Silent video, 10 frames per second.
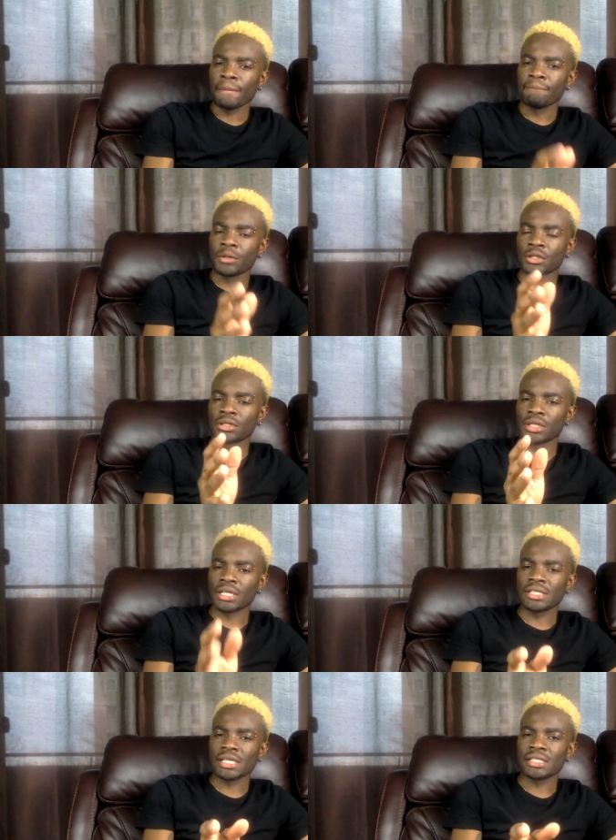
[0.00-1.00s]
But
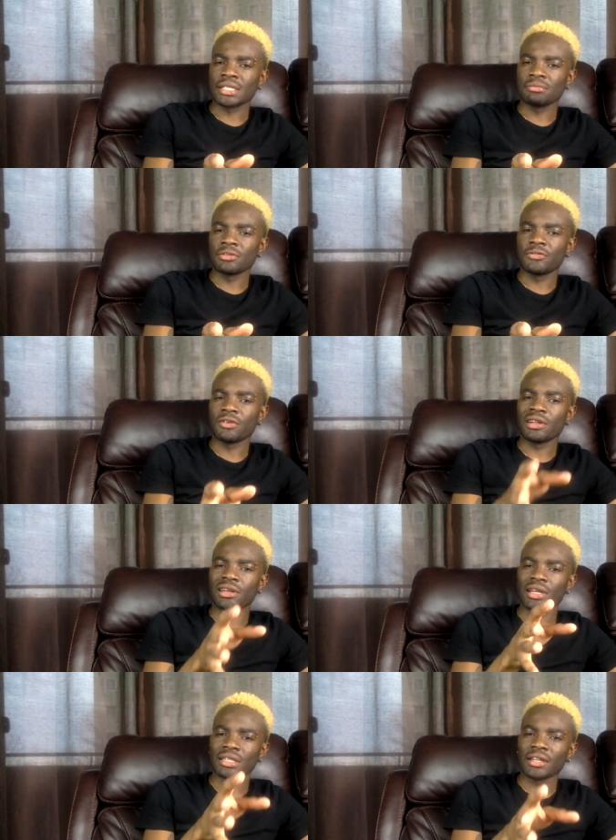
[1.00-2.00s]
as I said before, a
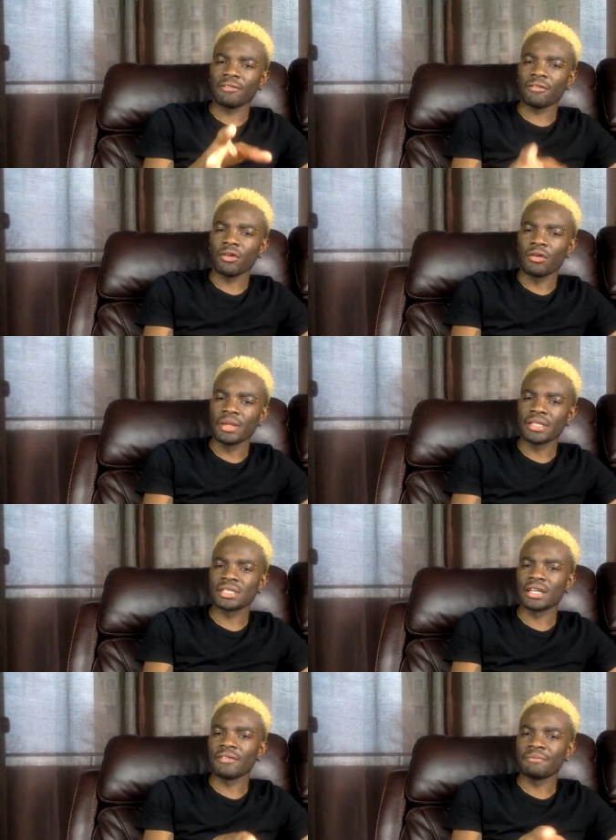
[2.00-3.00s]
lot of comments
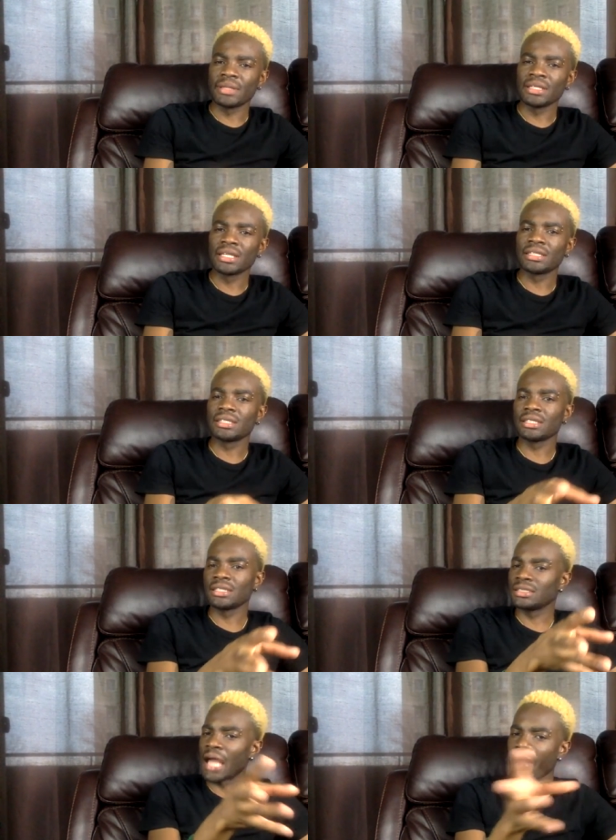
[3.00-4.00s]
that I've been
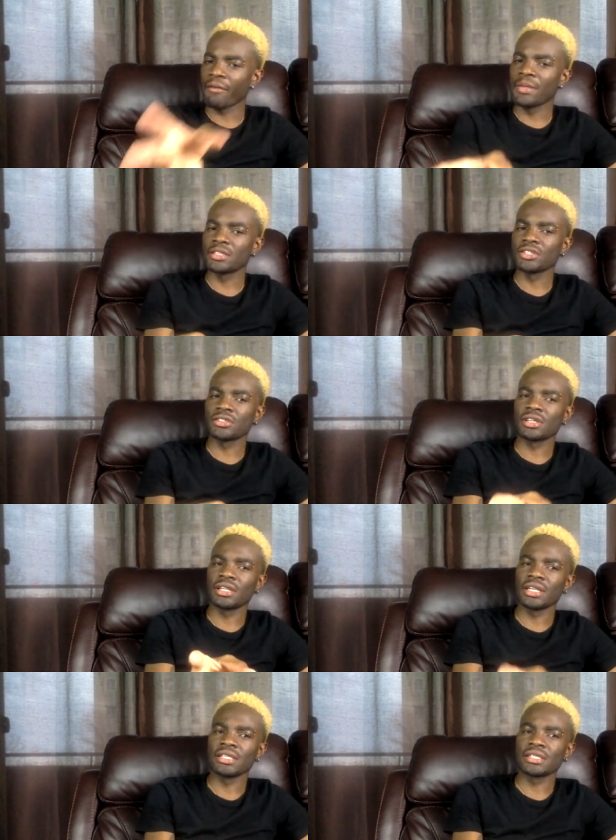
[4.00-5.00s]
getting, direct messages
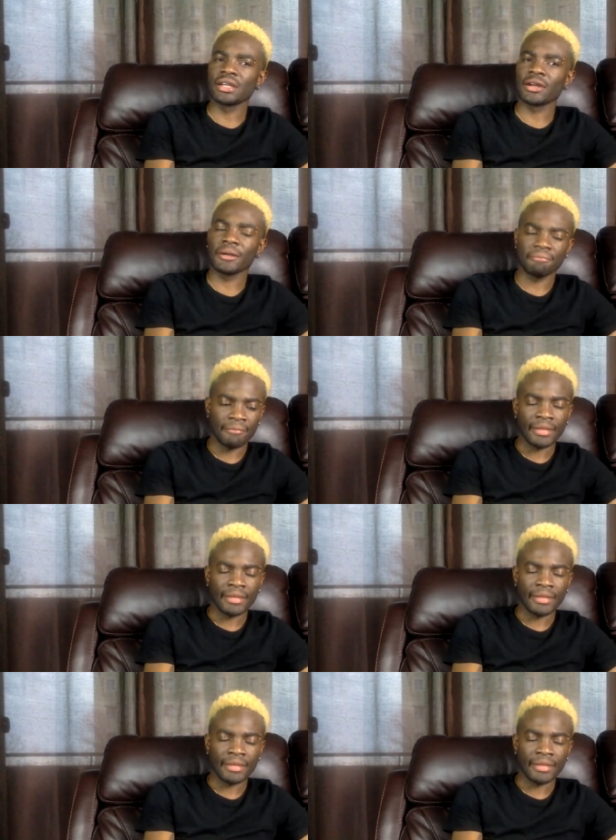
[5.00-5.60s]
on Instagram.